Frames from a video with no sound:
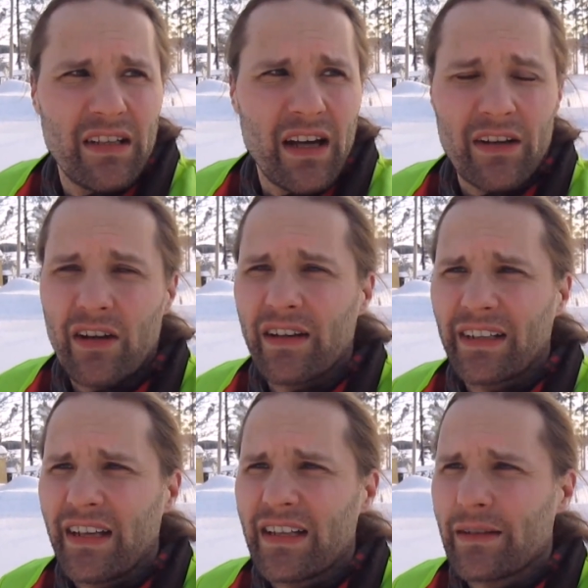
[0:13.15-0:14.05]
and
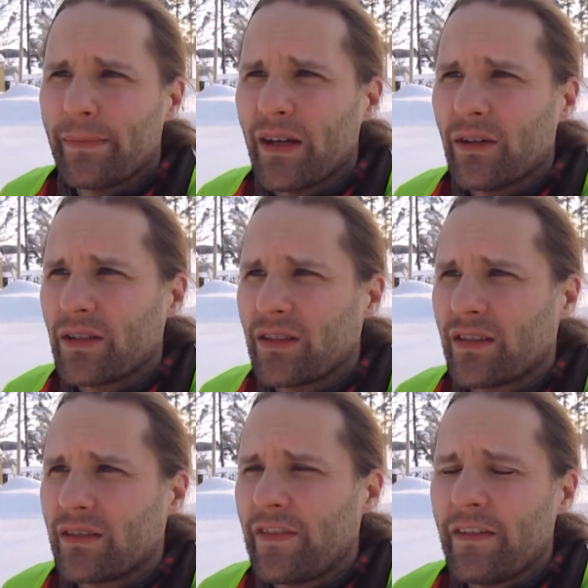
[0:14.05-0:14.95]
currently it's about
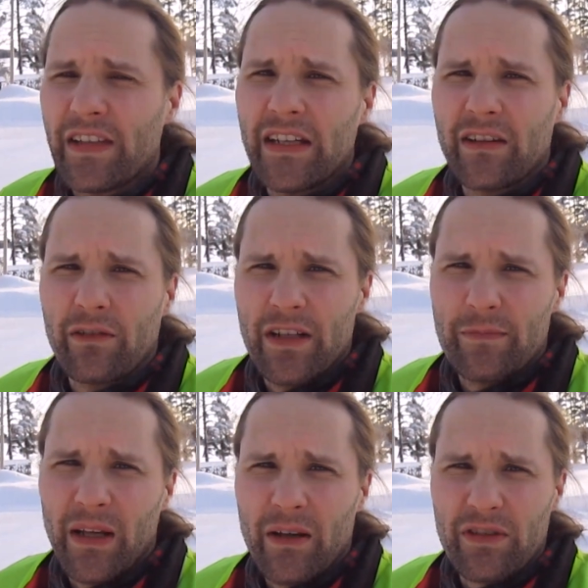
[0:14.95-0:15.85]
15 degrees
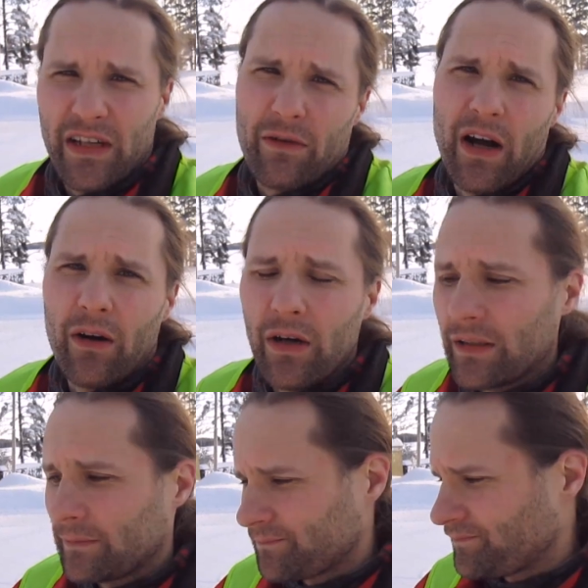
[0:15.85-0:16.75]
below zero.
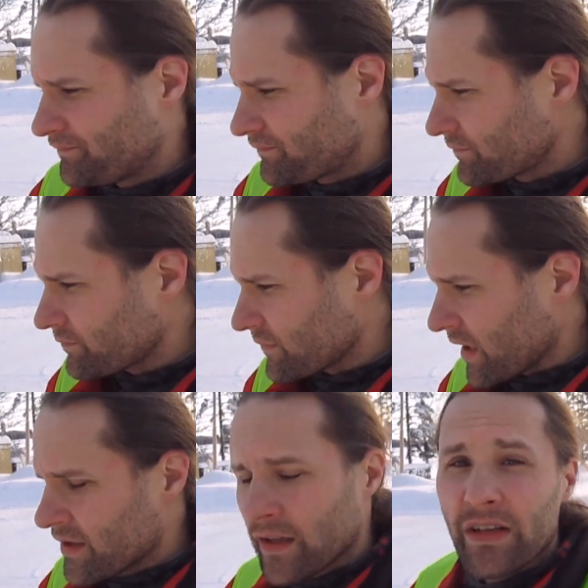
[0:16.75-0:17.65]

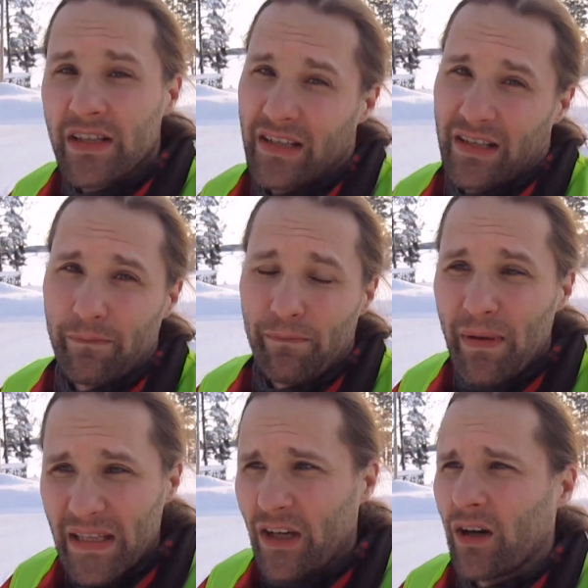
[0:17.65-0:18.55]
So it's a
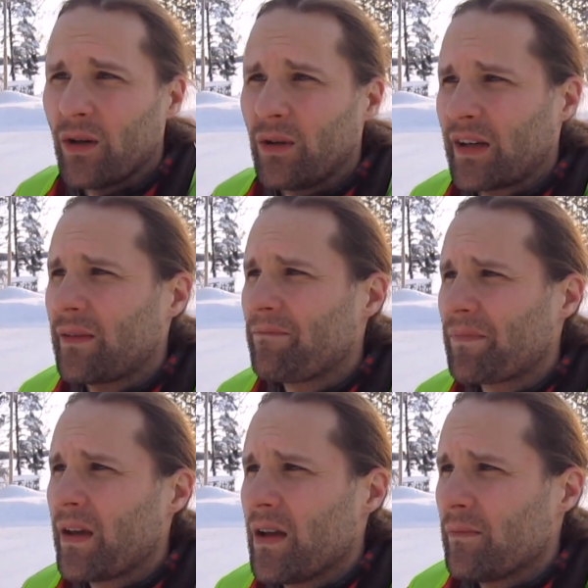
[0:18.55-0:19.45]
bit cold,
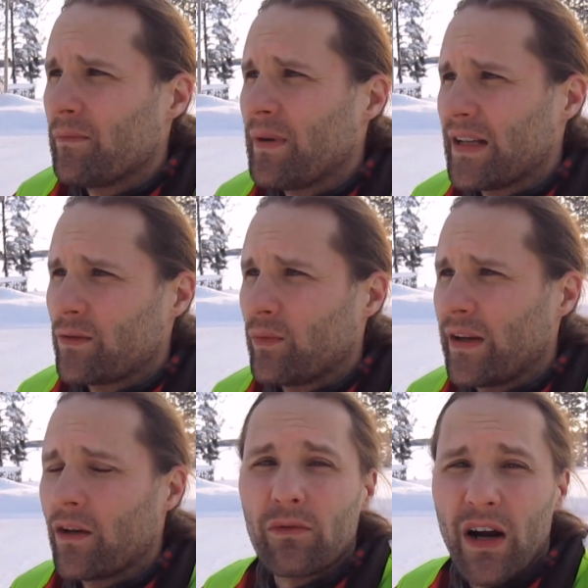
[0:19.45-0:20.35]
but
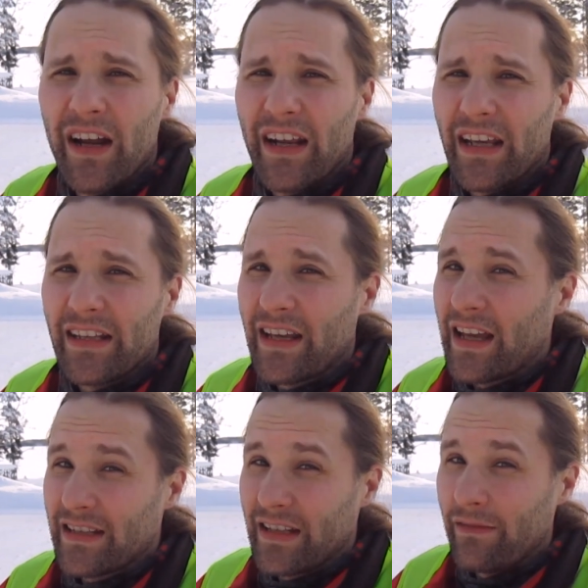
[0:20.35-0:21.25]
when you're riding it
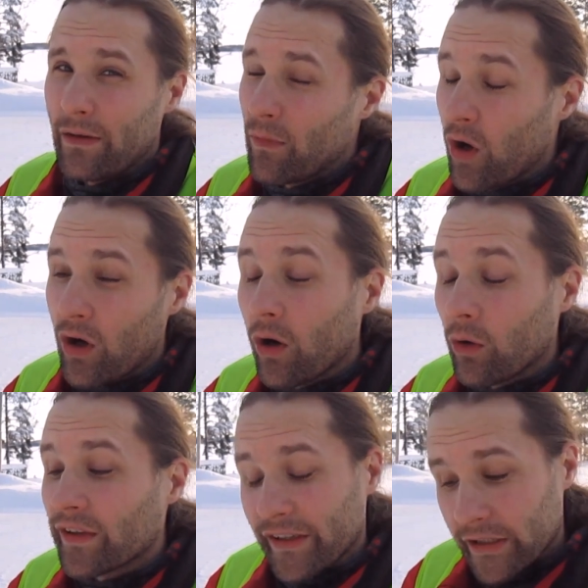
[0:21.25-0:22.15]
gets even more
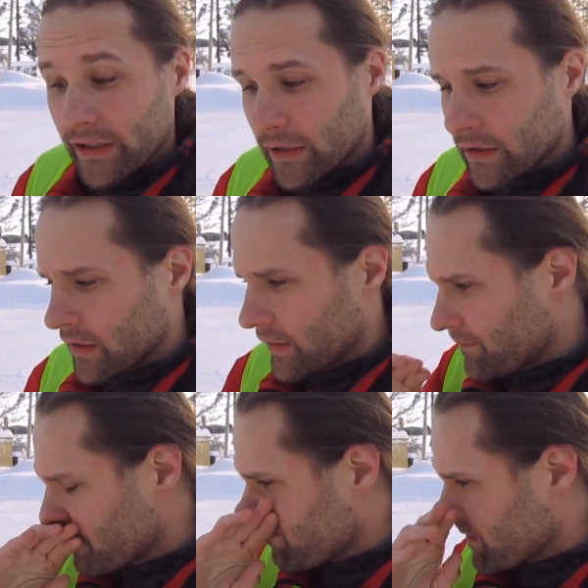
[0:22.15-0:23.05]
colder.
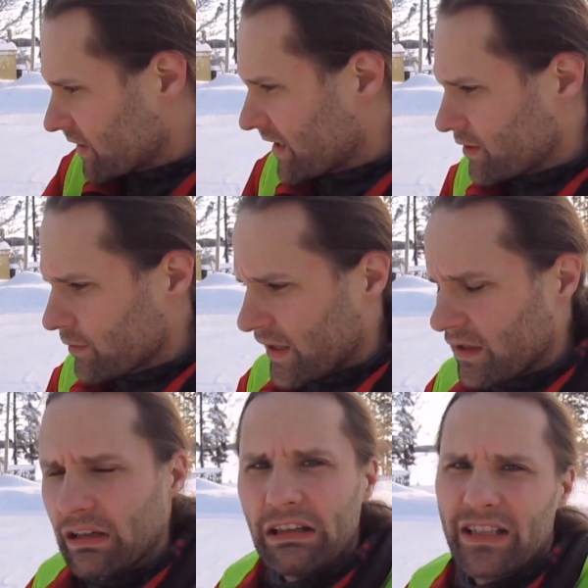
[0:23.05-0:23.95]
So that's why
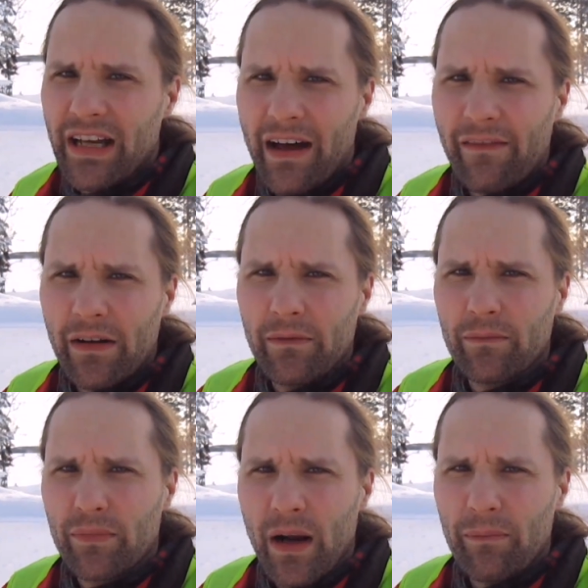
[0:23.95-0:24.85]
you need to have
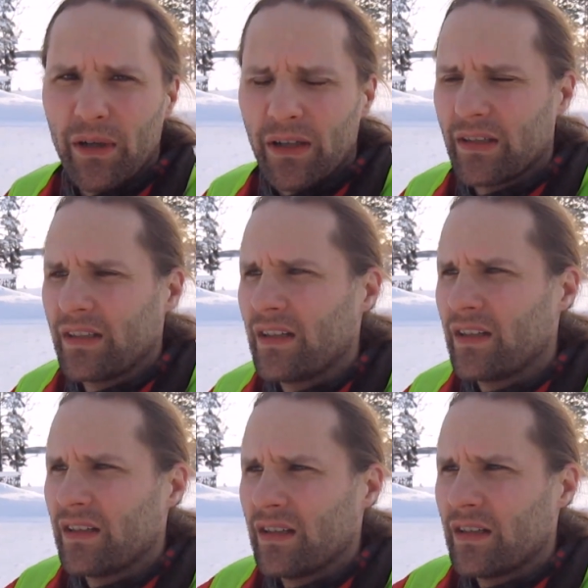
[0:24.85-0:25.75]
proper
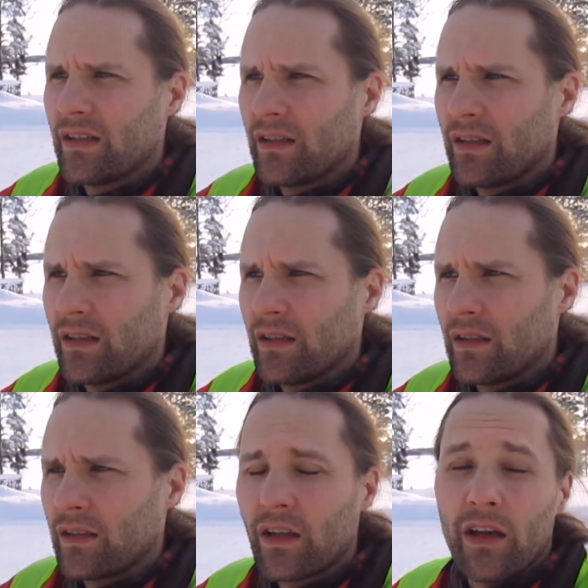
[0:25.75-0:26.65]

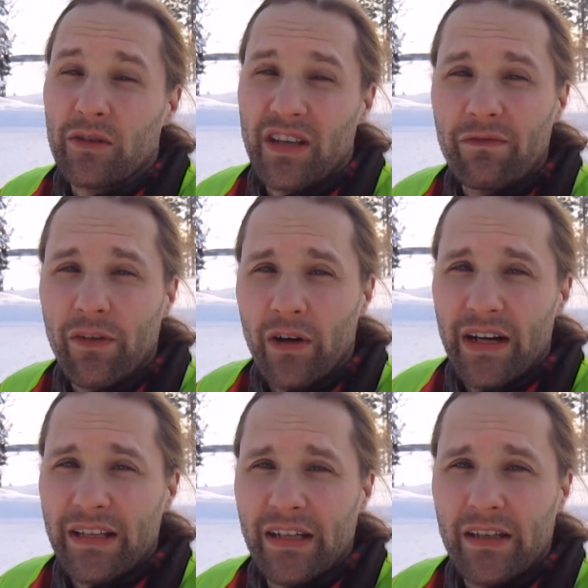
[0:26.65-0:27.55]
clothing
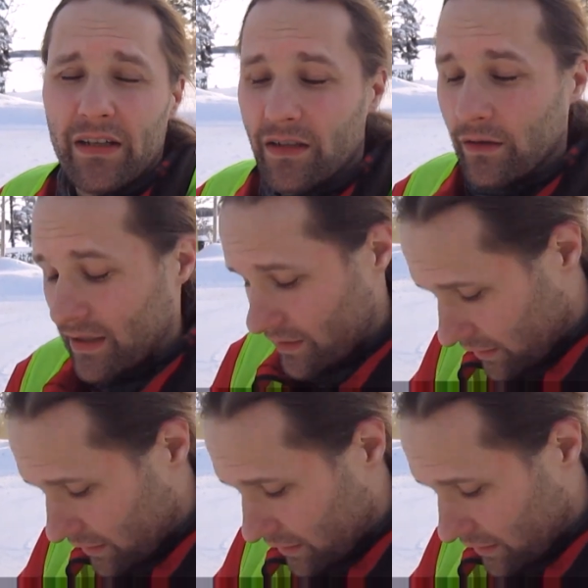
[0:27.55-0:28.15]
for it. So as